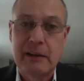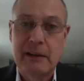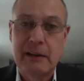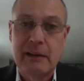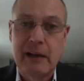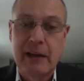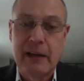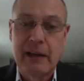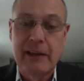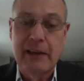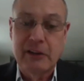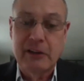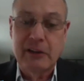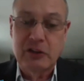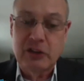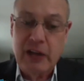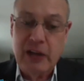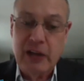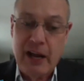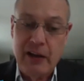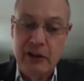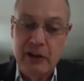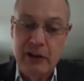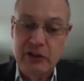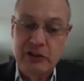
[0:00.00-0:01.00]
I think the
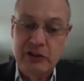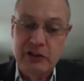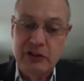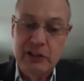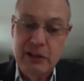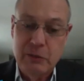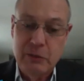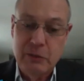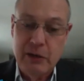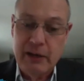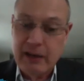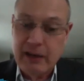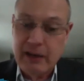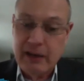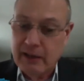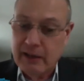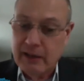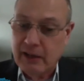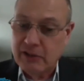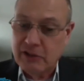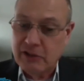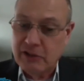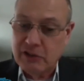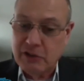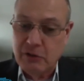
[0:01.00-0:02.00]
challenge that he
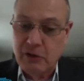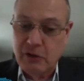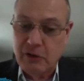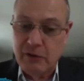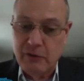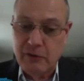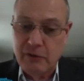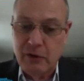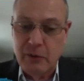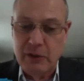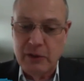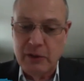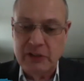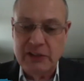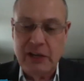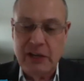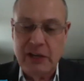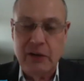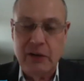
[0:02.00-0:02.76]
recognizes going forward is how to